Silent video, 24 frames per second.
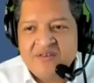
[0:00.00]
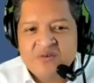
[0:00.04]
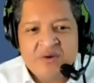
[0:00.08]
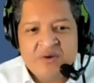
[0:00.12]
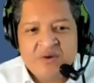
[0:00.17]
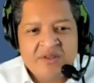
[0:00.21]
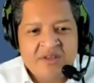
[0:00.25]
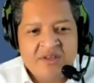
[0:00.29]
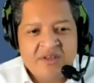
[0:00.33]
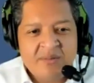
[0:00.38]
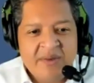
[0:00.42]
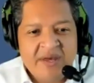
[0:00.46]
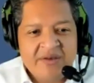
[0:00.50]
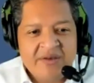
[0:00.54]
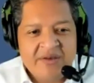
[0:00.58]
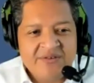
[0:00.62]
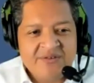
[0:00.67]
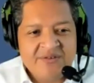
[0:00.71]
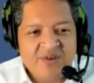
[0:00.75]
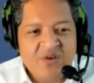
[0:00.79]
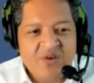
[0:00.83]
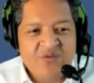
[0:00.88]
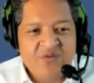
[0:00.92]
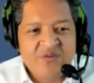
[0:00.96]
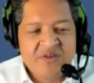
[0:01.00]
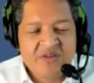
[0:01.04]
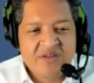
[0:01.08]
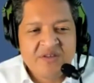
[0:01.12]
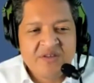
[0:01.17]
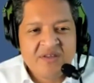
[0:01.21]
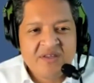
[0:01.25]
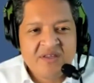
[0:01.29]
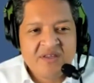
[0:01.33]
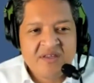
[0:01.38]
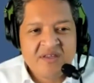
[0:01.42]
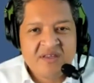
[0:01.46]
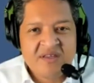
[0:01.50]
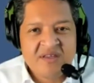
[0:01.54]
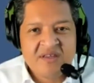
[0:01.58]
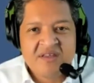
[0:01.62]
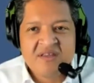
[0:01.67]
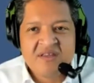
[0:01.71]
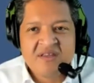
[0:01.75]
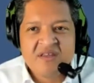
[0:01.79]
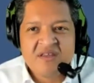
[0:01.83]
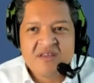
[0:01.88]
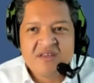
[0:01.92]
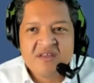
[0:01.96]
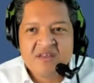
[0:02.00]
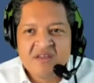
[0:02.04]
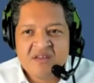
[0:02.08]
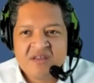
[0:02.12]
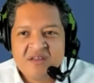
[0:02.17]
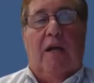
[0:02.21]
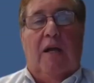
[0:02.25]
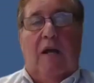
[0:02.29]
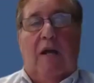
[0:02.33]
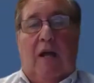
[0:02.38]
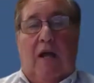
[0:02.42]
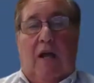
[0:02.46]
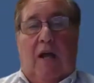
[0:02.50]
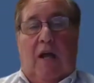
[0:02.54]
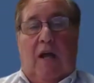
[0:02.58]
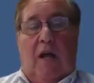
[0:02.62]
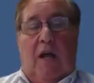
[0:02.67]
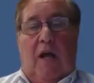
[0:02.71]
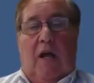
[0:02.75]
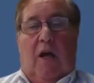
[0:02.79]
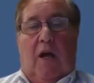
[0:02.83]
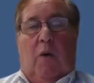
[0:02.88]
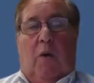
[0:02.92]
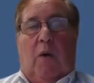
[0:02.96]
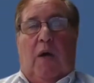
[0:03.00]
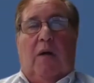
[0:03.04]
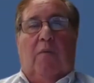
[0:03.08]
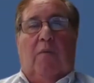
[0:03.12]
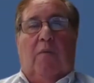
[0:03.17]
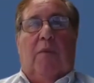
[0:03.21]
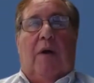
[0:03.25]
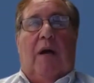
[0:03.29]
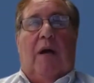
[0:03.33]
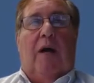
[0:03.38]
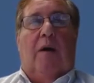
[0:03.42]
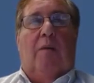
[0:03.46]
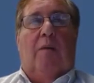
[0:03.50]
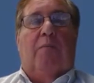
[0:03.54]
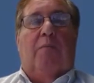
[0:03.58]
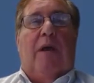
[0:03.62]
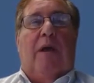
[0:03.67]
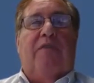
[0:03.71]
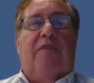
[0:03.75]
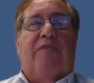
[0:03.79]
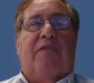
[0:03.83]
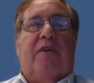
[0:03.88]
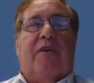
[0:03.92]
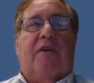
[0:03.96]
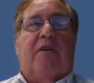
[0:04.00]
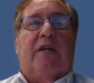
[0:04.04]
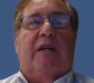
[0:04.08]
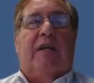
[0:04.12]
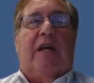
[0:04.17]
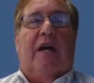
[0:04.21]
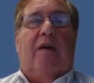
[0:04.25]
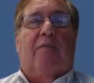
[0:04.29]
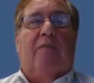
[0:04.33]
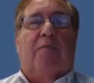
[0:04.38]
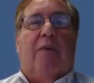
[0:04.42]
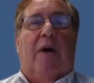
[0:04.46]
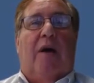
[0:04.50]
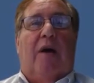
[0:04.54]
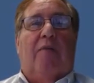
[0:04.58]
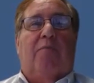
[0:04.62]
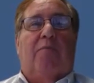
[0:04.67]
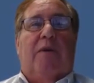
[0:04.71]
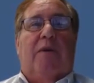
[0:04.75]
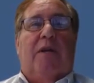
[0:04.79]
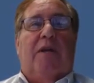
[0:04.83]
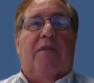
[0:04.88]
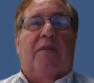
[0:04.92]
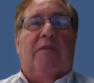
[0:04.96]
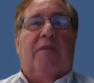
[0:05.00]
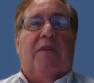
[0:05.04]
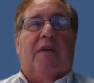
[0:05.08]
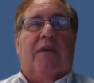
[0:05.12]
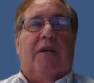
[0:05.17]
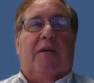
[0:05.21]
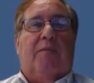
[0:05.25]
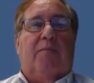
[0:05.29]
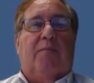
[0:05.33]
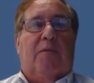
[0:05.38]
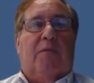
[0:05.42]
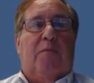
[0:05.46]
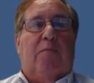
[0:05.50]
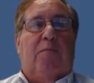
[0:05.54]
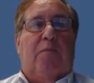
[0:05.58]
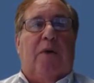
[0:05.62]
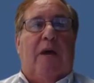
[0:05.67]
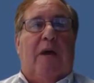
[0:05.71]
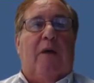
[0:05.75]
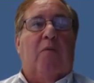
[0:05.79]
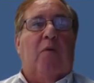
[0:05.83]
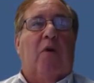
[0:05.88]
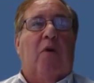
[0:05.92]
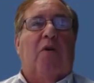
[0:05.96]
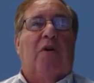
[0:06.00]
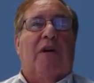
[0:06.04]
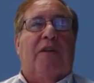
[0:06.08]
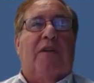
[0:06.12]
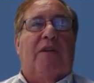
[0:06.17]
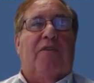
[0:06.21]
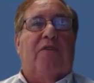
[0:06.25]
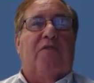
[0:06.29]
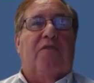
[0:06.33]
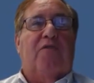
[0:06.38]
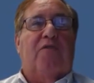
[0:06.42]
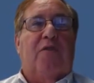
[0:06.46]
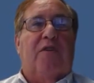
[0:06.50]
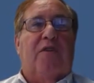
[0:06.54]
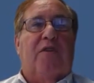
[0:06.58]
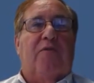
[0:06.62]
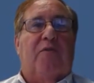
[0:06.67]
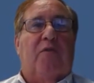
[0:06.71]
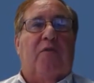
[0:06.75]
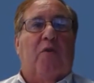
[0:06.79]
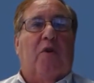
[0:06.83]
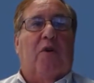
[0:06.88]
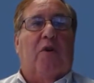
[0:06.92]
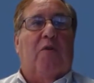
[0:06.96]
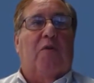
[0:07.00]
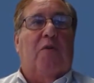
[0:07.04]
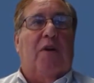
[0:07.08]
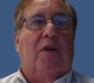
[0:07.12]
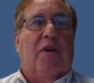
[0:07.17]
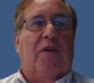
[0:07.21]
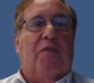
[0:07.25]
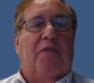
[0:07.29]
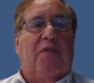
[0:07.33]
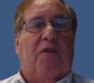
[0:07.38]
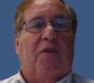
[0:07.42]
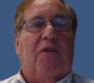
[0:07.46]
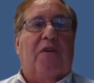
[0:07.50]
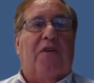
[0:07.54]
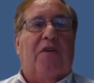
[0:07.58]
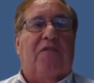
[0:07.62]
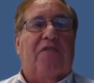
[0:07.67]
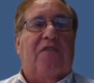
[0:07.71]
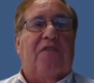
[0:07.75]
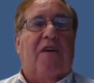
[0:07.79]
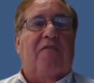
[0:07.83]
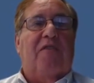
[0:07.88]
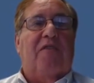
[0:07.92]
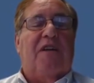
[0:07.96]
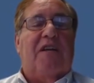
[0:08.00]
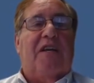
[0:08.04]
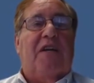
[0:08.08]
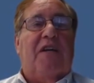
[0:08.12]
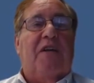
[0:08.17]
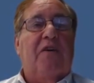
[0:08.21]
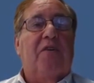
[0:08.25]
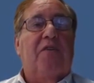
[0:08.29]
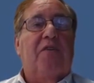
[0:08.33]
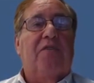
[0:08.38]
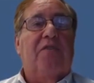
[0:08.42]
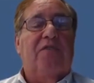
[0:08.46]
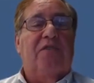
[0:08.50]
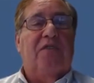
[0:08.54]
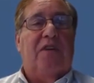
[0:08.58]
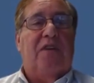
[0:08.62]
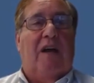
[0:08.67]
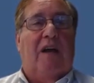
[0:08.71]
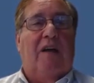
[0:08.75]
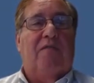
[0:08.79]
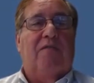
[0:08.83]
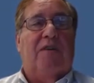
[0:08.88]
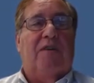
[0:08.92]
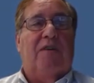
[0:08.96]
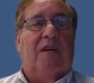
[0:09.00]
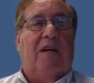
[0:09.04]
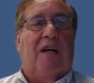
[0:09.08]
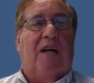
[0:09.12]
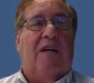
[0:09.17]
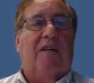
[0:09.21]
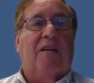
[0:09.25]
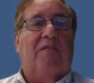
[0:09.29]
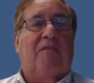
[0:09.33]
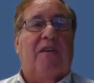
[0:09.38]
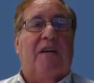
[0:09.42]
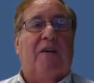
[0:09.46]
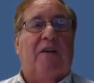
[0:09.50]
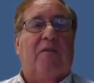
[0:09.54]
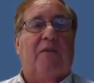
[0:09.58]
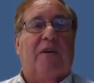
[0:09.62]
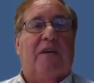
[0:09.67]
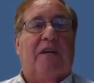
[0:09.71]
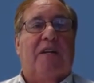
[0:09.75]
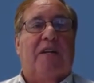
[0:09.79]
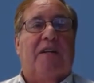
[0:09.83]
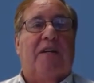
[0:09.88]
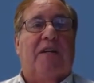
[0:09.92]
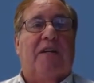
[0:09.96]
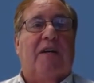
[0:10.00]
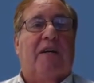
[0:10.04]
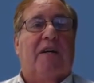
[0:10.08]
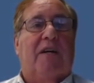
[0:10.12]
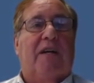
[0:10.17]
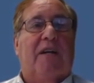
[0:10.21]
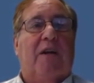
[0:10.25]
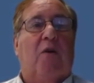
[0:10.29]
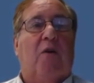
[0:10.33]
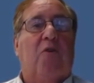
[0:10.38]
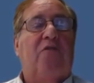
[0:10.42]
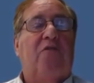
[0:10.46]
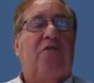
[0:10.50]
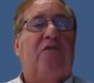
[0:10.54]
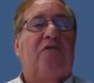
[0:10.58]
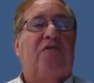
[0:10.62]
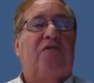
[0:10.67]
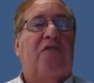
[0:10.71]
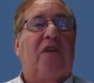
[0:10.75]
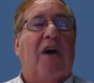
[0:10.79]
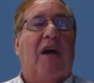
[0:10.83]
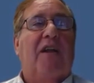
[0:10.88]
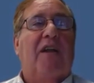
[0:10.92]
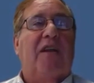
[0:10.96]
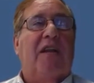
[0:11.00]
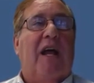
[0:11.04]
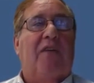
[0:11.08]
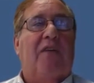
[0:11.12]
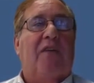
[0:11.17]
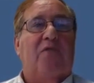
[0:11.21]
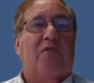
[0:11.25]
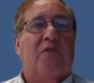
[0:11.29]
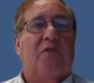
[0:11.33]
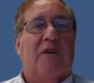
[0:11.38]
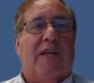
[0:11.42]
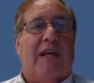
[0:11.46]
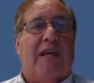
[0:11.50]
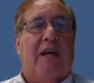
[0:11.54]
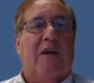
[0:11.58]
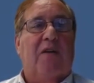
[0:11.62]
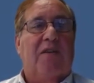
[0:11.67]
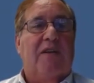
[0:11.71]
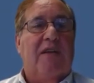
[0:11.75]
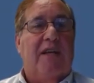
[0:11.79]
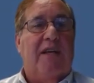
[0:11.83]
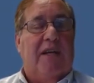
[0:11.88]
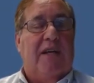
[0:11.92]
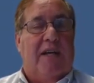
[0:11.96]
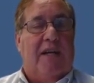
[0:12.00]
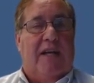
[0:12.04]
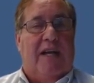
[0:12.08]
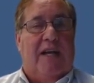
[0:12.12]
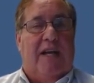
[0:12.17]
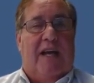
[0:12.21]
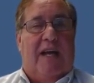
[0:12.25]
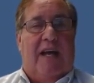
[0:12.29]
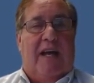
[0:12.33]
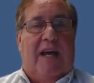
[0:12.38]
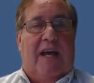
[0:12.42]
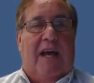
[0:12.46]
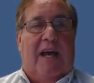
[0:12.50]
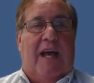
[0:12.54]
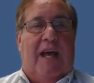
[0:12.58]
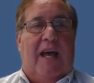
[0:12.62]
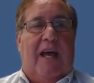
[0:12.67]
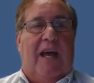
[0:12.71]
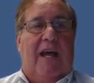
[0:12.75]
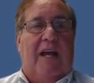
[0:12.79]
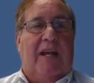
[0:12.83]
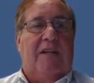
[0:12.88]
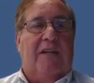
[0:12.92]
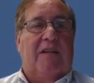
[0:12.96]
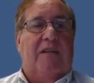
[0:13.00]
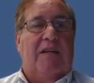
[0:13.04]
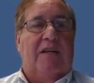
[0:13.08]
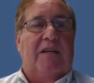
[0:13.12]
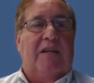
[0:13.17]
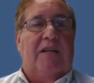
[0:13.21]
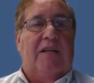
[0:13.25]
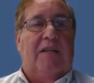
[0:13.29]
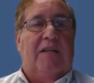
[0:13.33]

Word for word: us quickly about yourself. Okay. Well, basically, I've been in the payroll industry for 37 years. I live here in Oceanside in Nassau County, and